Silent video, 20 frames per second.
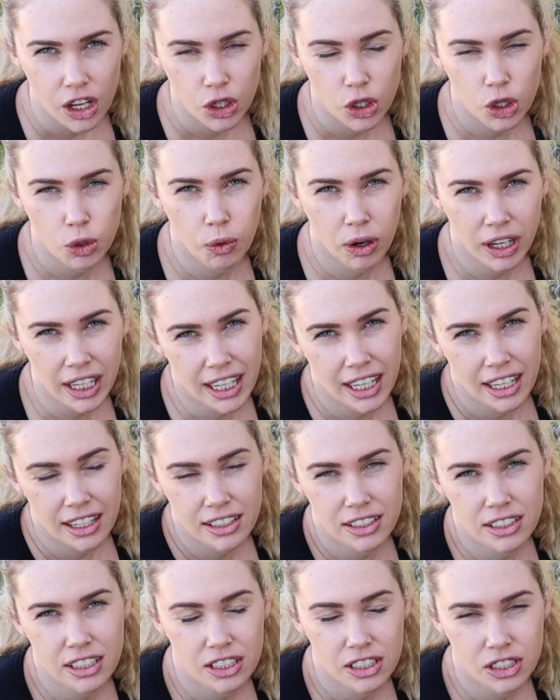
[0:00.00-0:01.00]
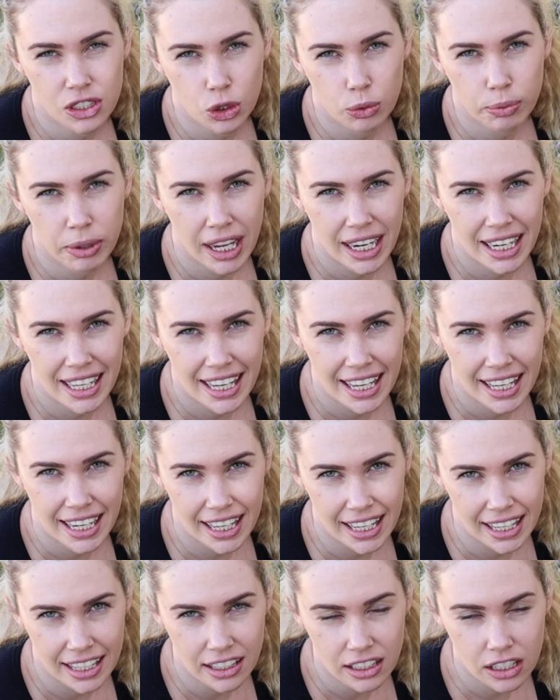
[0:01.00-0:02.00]
You want air to still be able to get
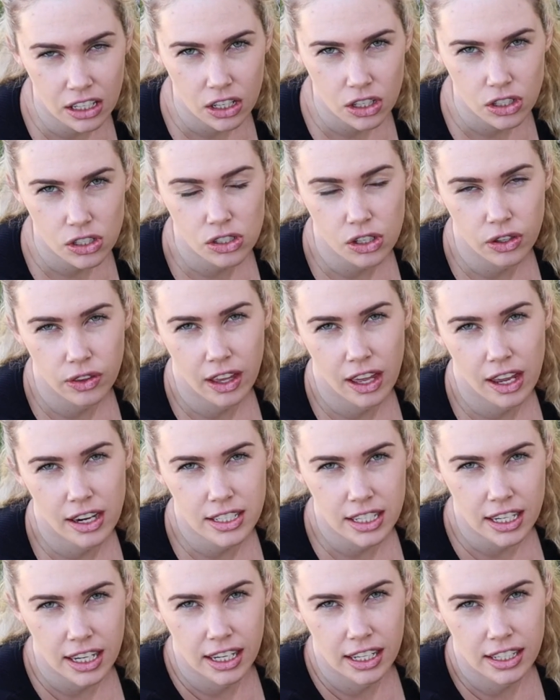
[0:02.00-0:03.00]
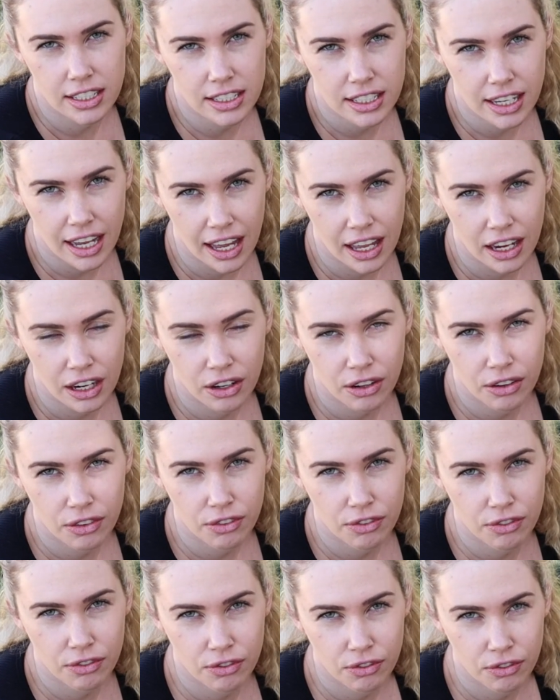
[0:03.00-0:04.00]
in so that it can
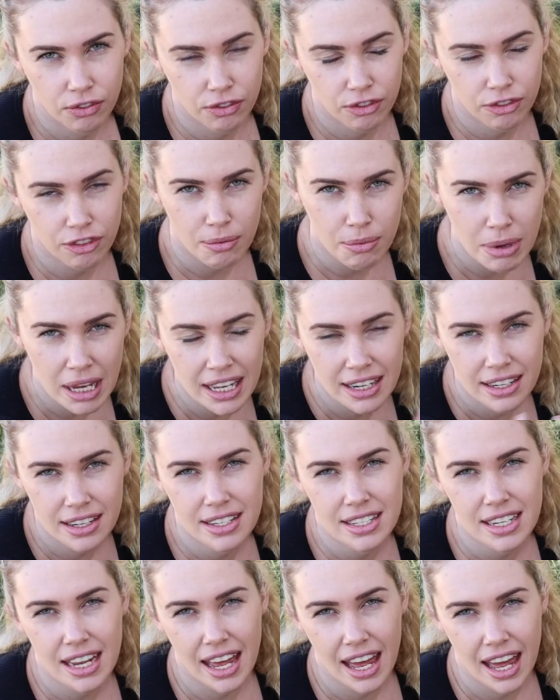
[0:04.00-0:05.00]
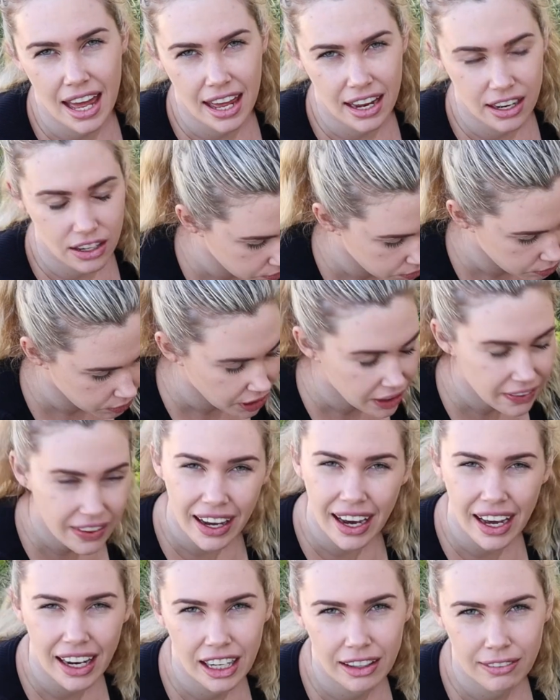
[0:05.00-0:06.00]
ferment and
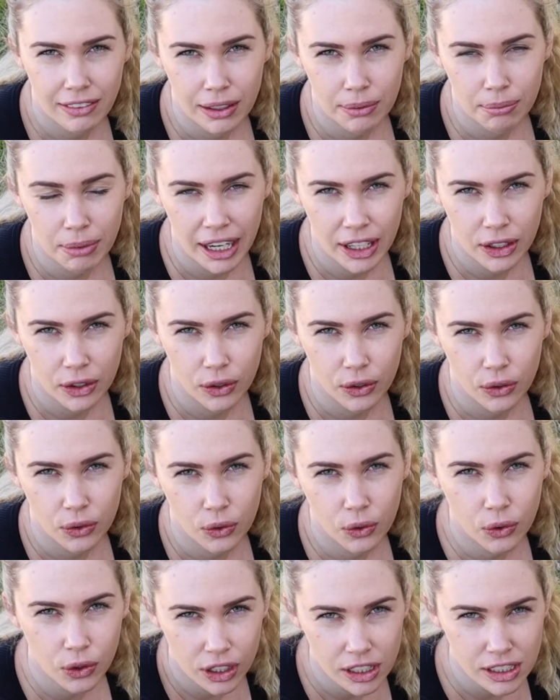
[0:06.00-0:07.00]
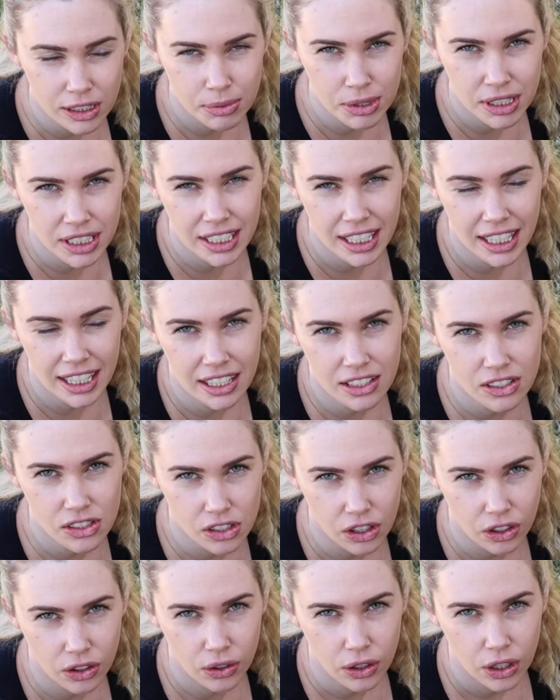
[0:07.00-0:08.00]
there are living microorganisms in here,
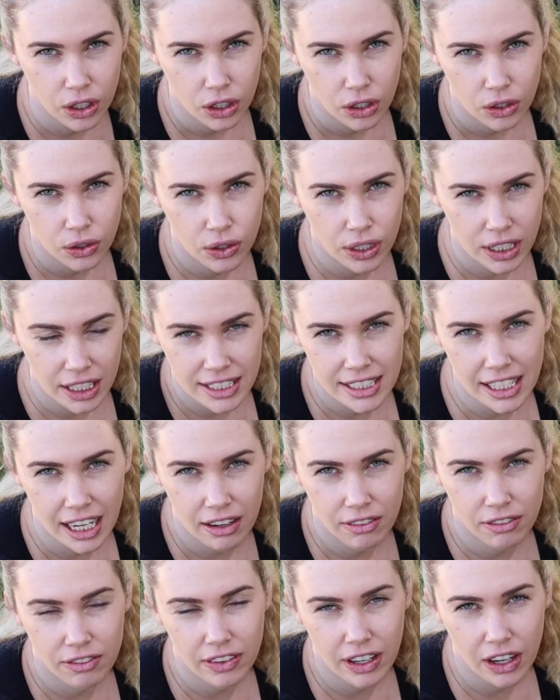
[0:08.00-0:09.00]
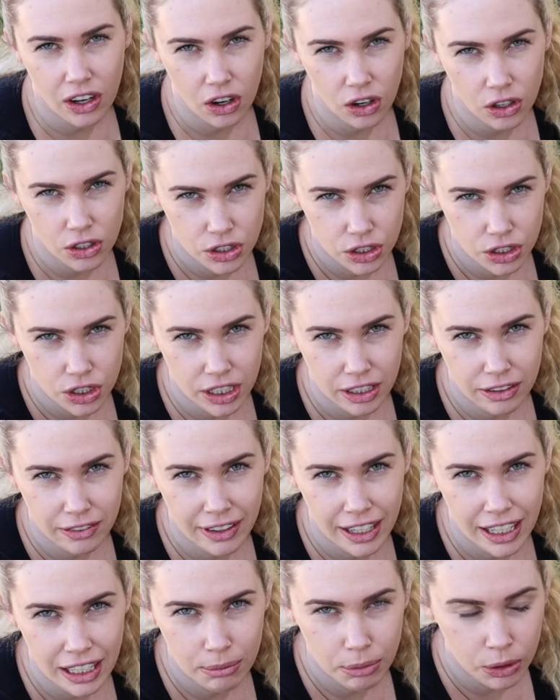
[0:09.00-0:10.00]
so you need to have oxygen
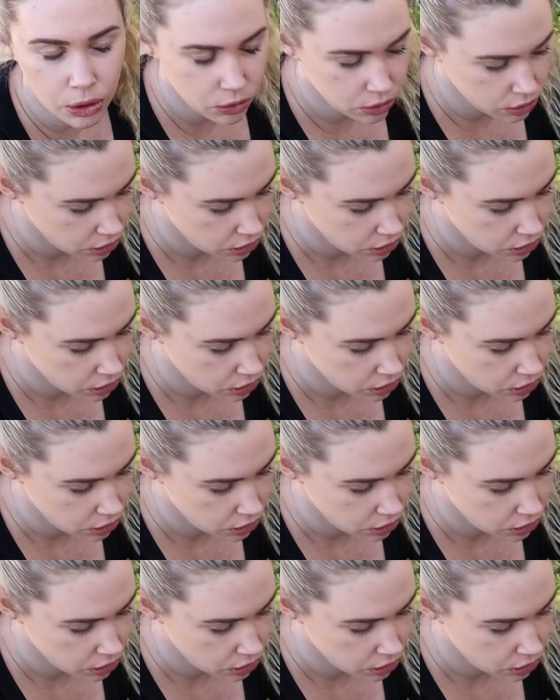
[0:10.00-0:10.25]
available.